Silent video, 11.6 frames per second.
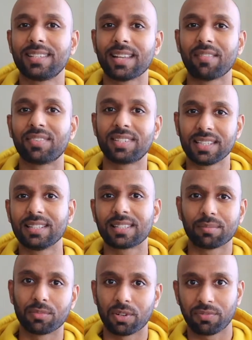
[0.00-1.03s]
I've seen
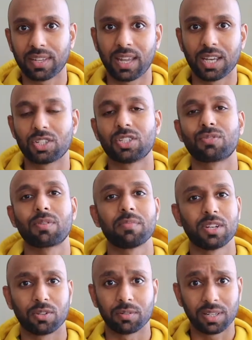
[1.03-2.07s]
some notifications from
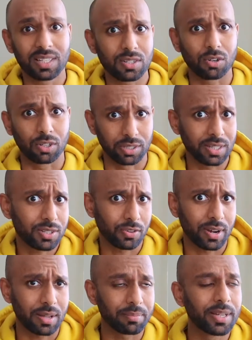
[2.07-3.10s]
him on
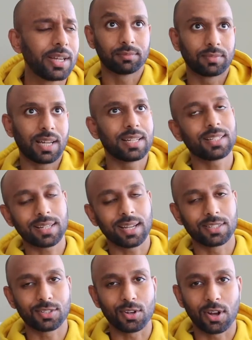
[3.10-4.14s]
Instagram. I did kind
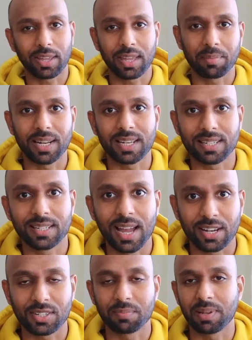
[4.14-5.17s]
of stalk him, and I did
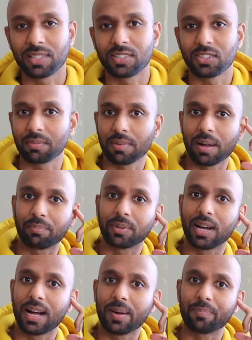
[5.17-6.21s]
actually message him up
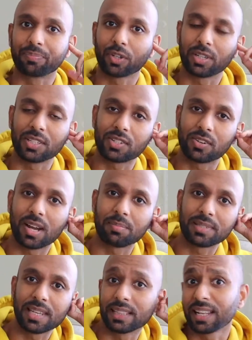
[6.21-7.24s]
on
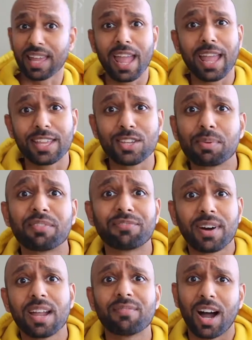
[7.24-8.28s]
Instagram saying that, hey, you're my
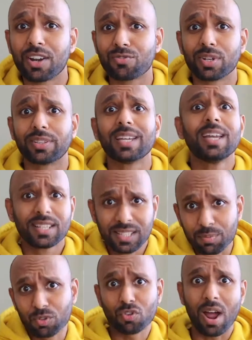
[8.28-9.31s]
500th
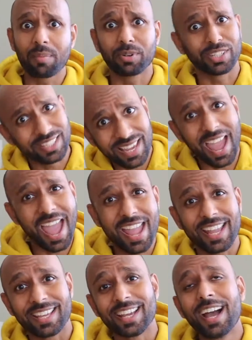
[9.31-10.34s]
subscriber,
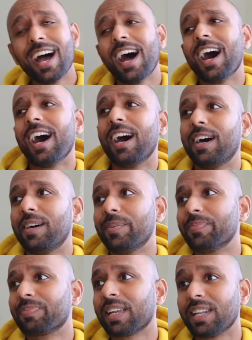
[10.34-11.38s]
yay!
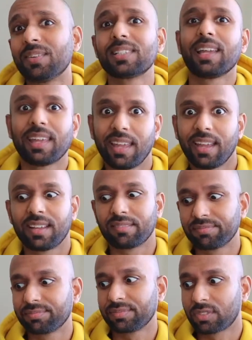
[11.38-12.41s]
And he was like,
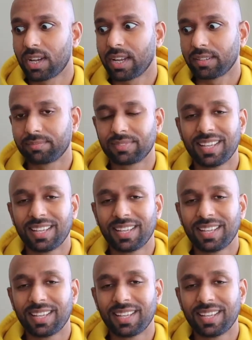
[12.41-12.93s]
yeah, right.